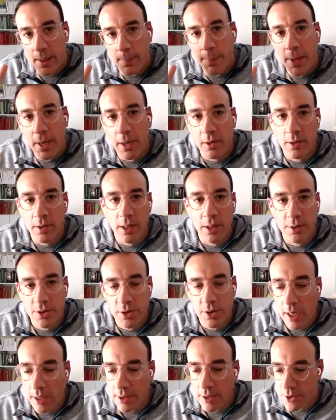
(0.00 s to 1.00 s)
parallel
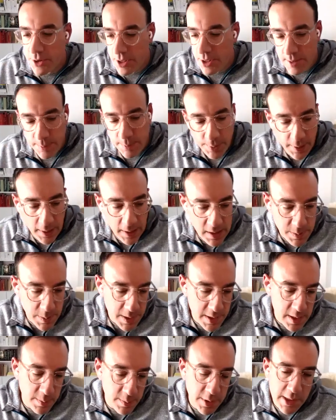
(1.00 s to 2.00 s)
strategies in place by
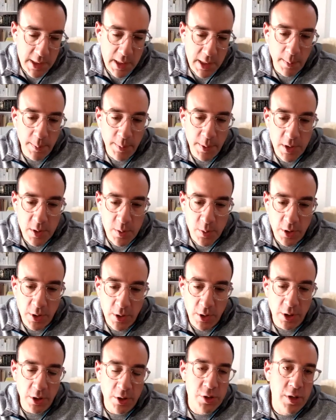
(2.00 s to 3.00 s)
some of these companies where they're
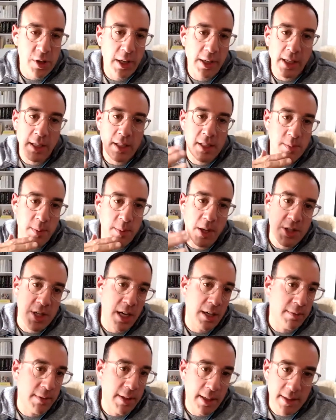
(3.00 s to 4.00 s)
going to try to get as much
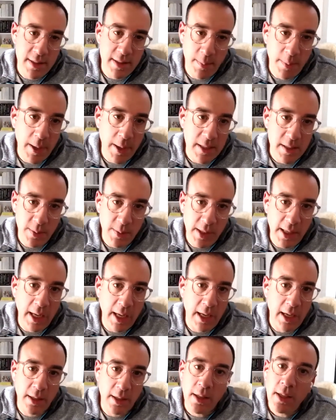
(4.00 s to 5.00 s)
out of that as they possibly
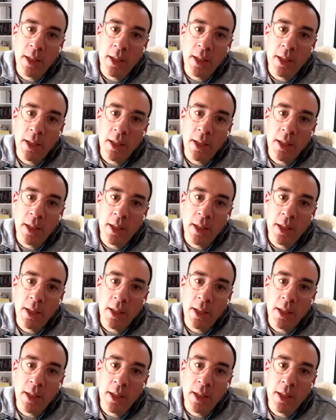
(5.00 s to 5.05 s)
can,